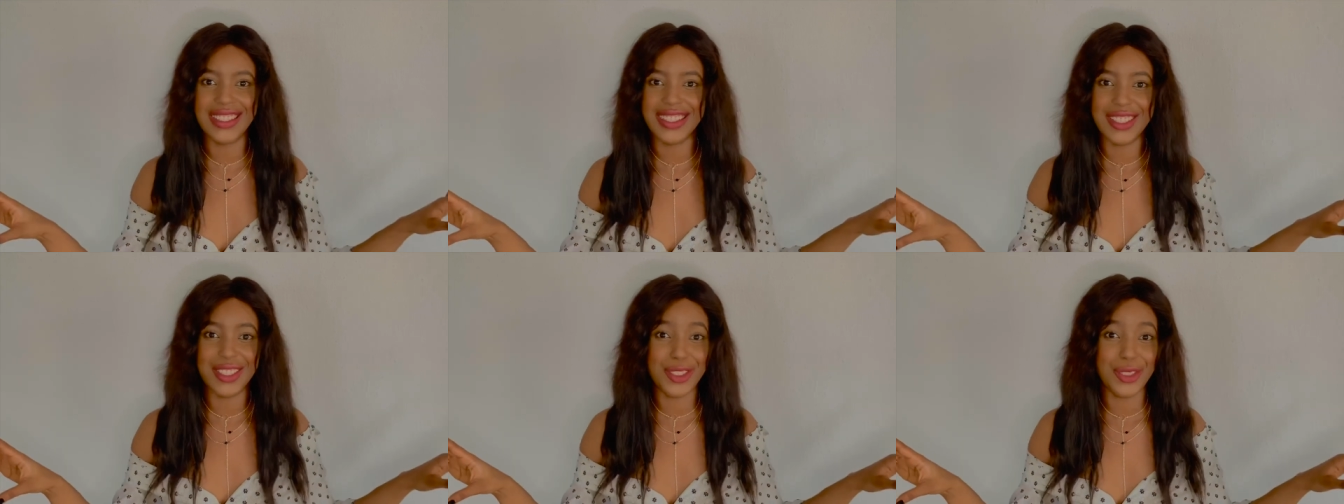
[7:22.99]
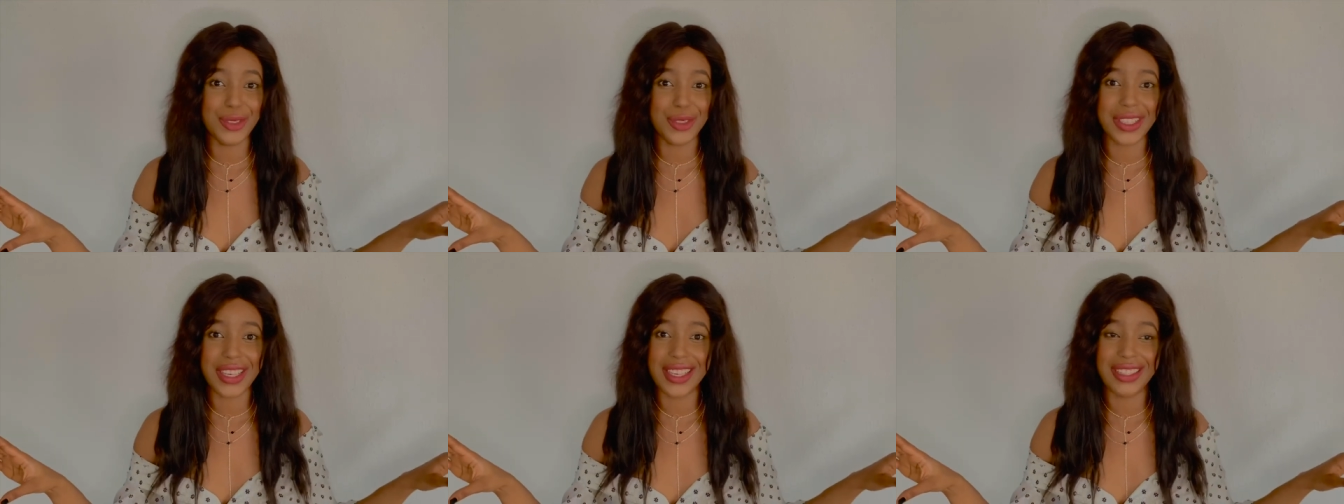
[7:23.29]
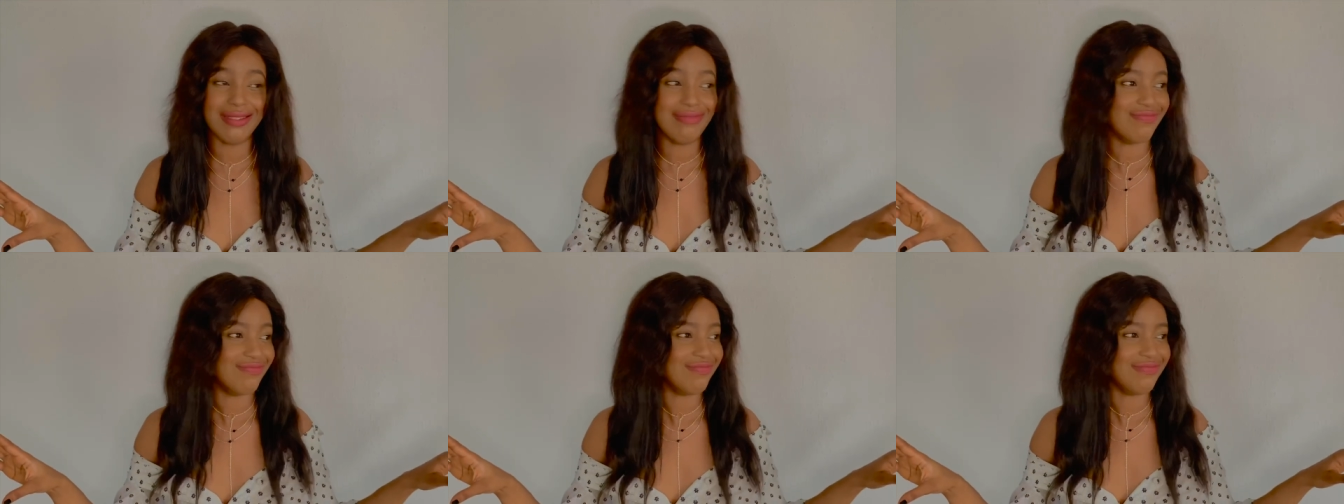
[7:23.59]
you can
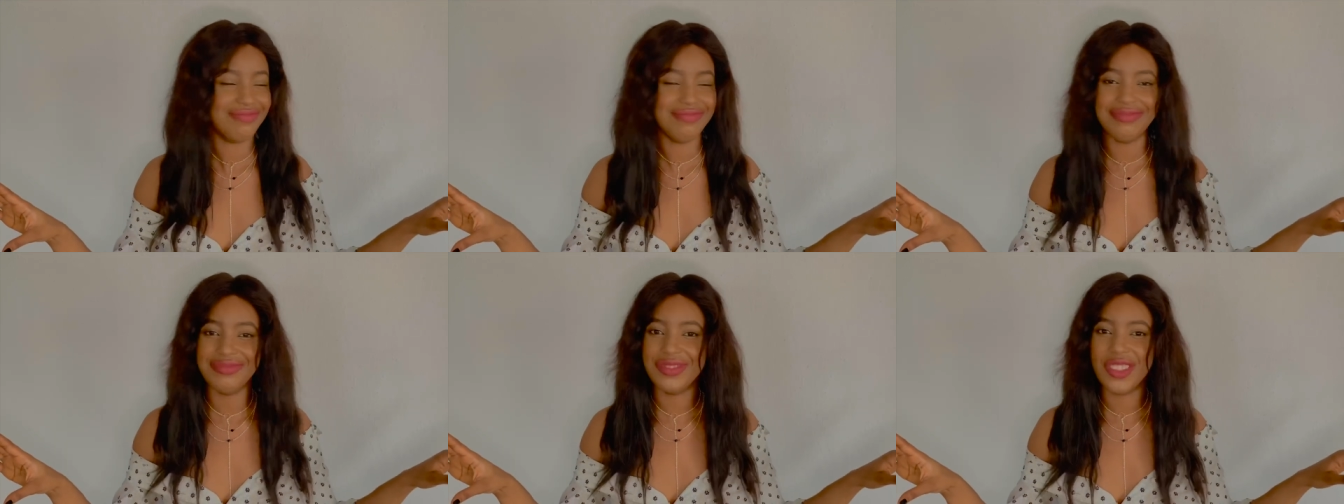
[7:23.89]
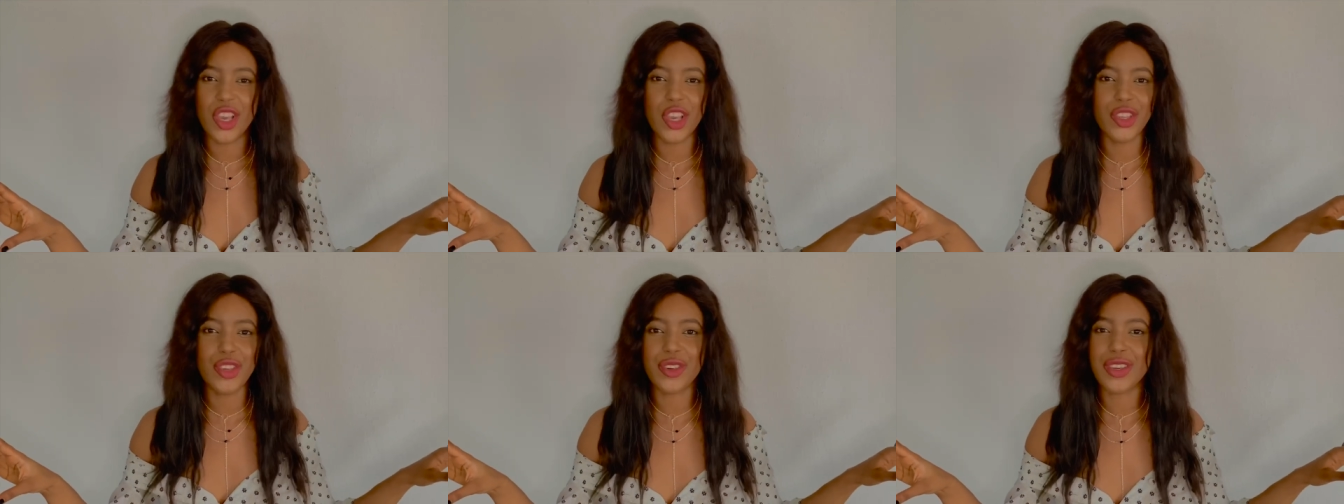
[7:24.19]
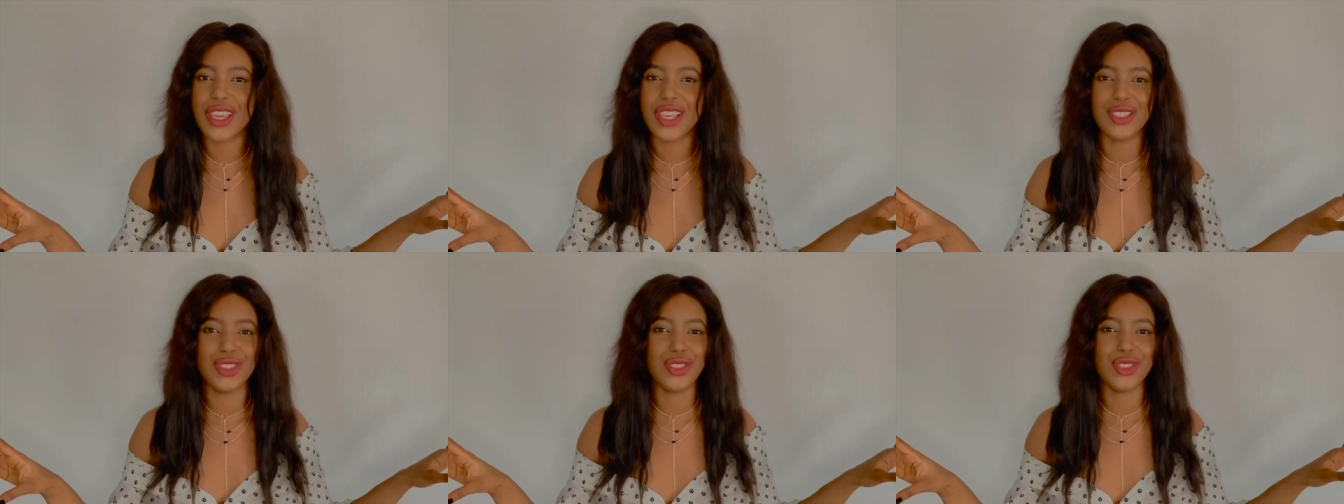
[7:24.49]
you
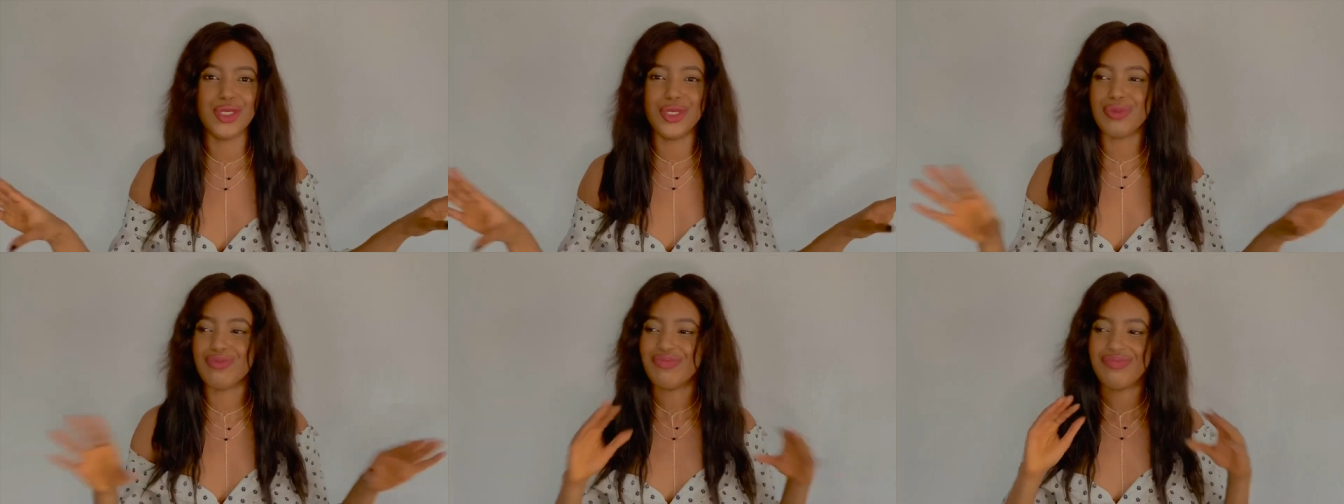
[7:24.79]
can just